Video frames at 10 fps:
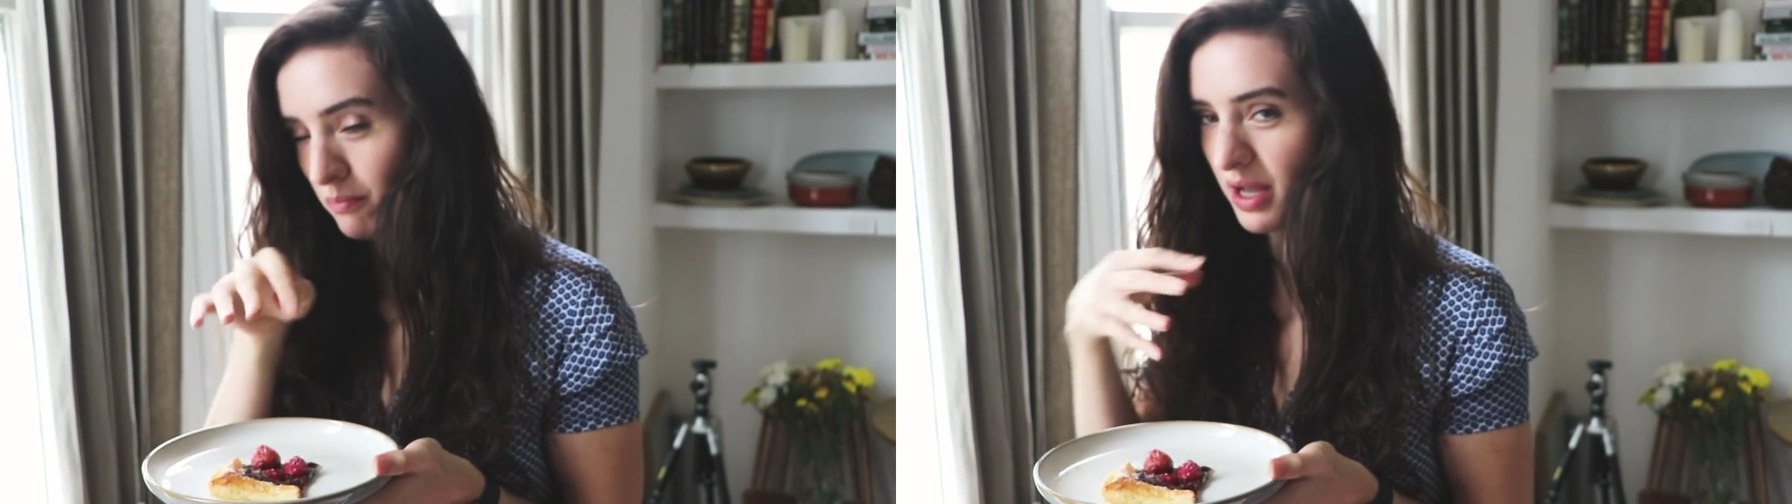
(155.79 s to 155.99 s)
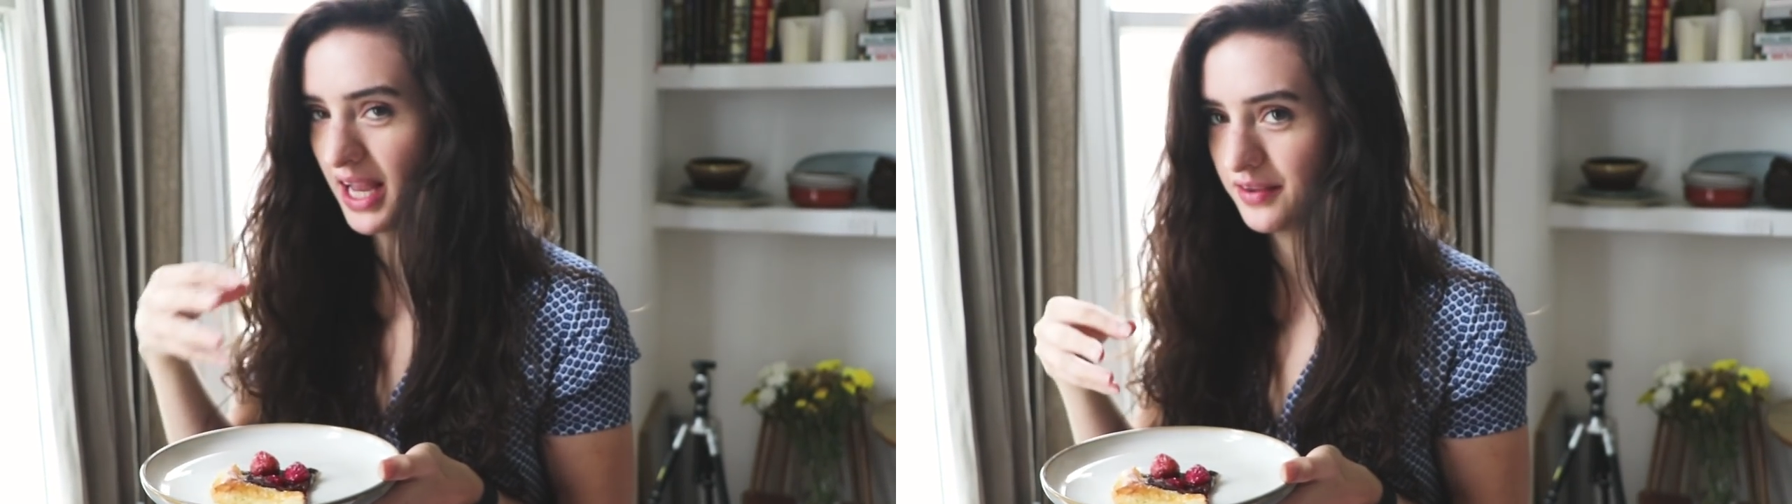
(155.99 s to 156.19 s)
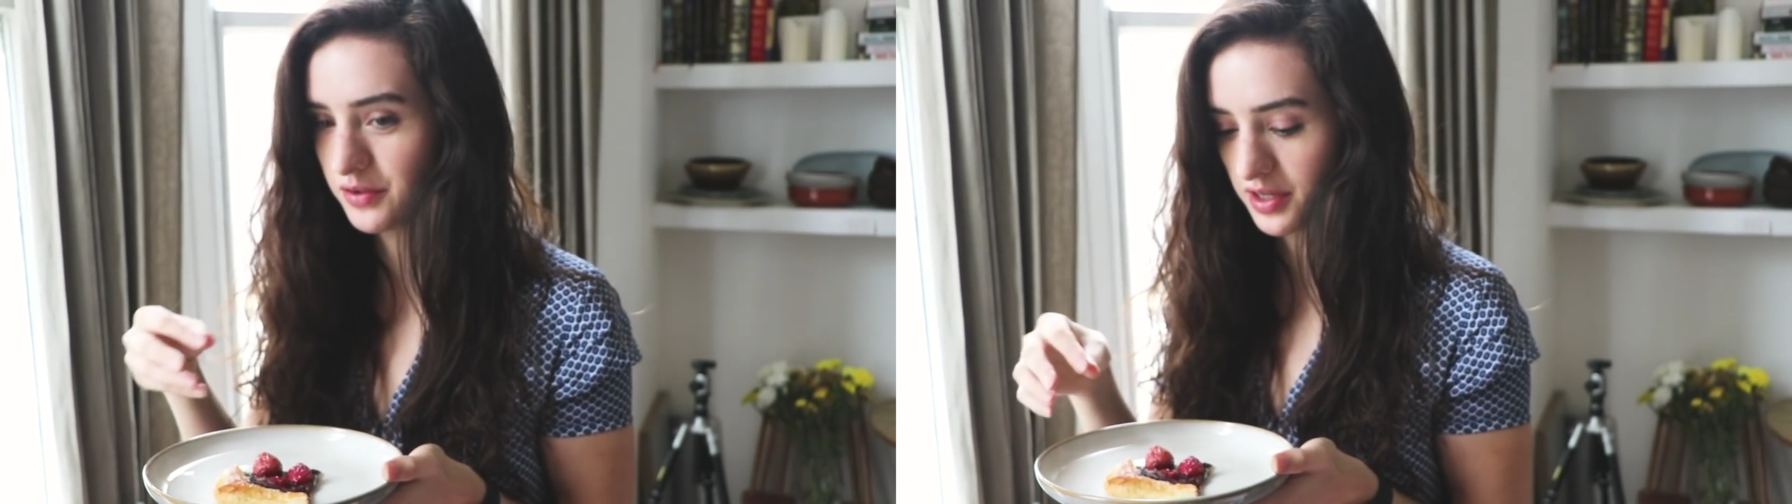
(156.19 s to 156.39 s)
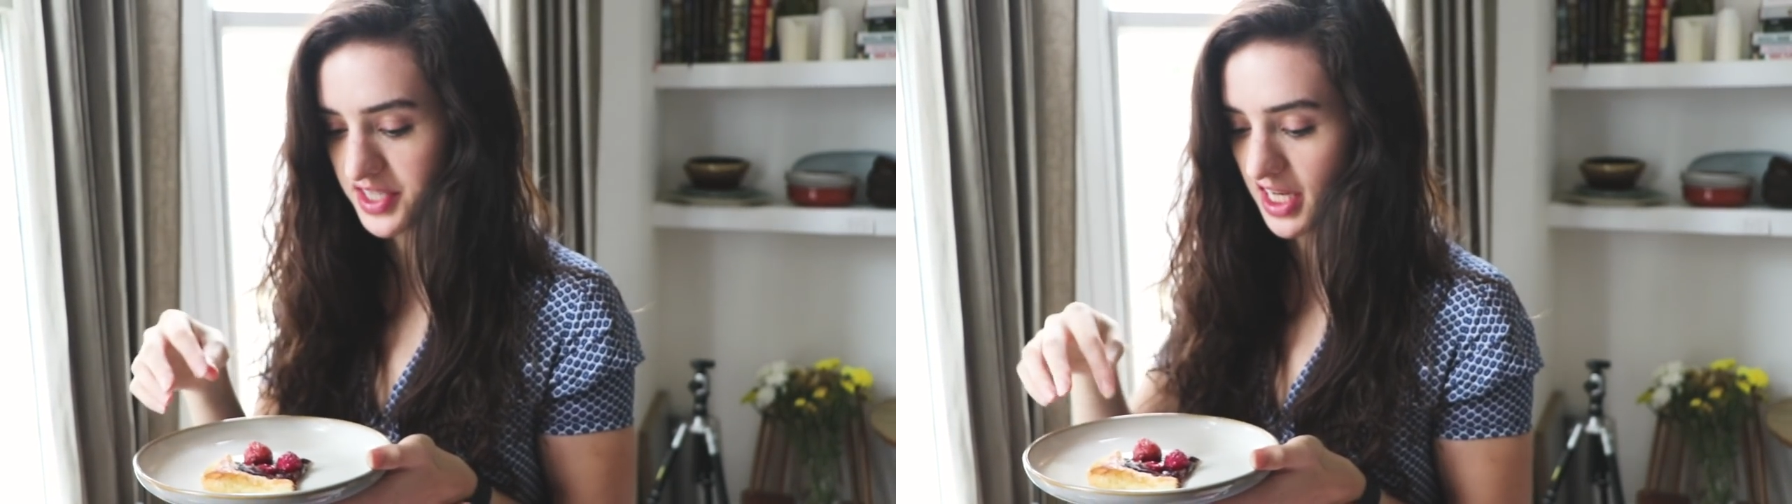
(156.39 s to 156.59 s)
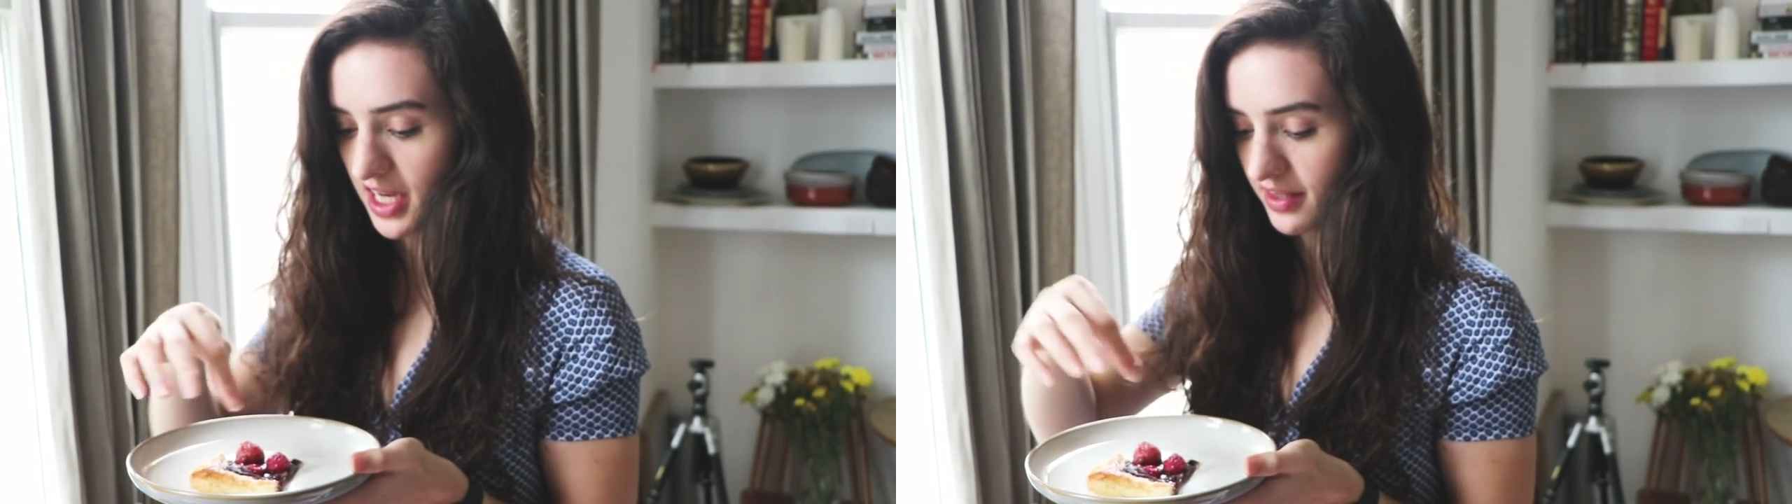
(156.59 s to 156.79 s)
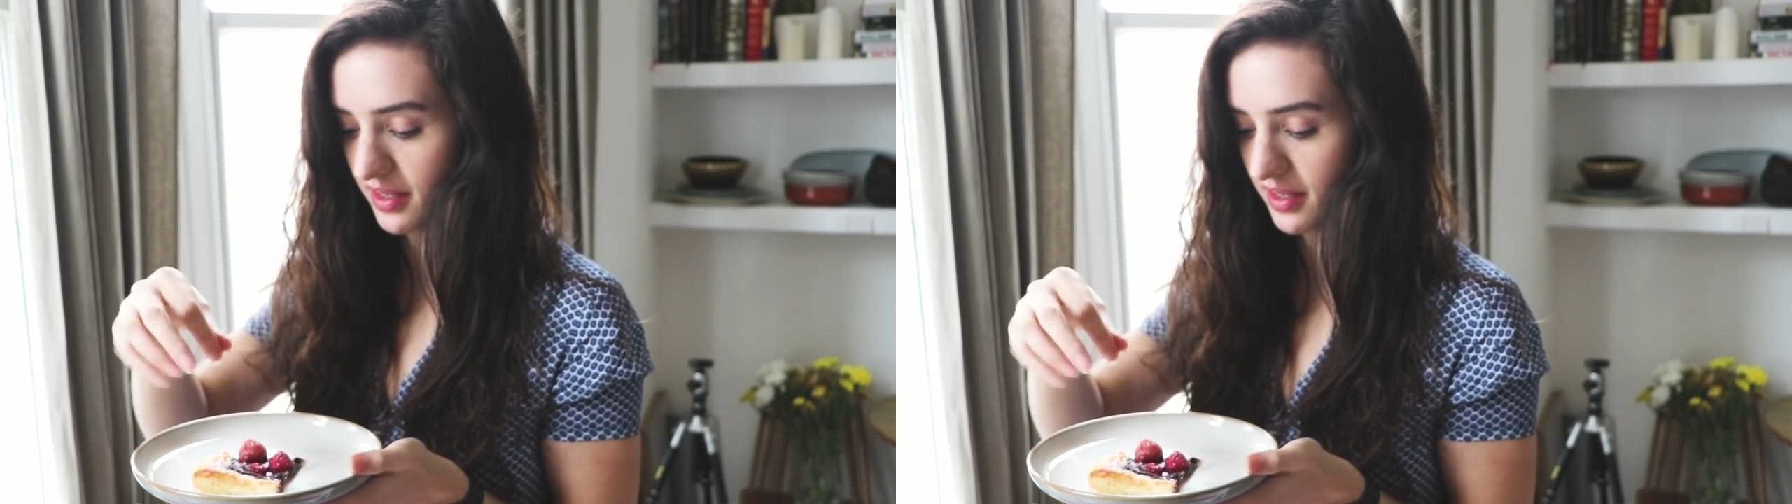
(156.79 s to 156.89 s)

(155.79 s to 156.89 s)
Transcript: but hazelnutty and